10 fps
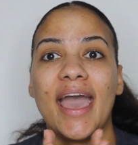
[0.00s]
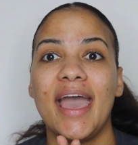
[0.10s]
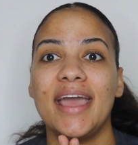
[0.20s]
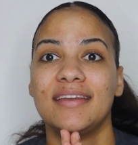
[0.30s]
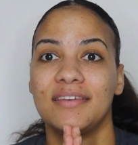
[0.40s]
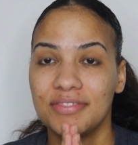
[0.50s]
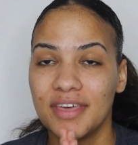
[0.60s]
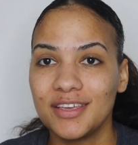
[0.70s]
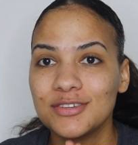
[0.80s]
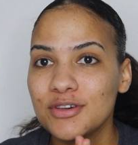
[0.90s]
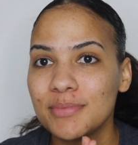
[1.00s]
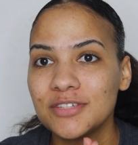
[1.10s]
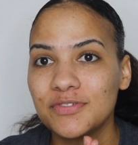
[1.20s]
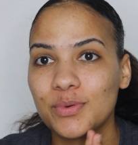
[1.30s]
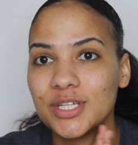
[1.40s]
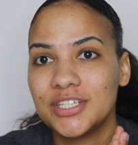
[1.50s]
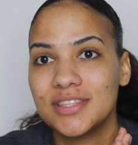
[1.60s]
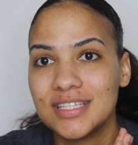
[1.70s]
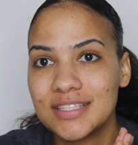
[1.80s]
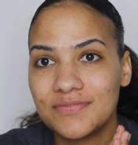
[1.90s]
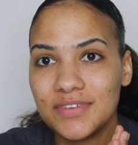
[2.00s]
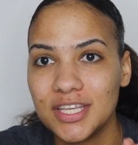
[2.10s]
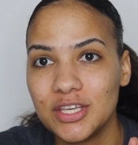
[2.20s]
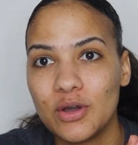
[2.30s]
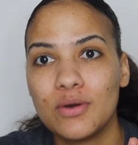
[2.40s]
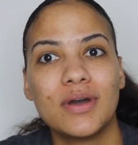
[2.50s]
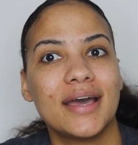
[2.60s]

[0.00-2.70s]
and thank you so much for watching this video.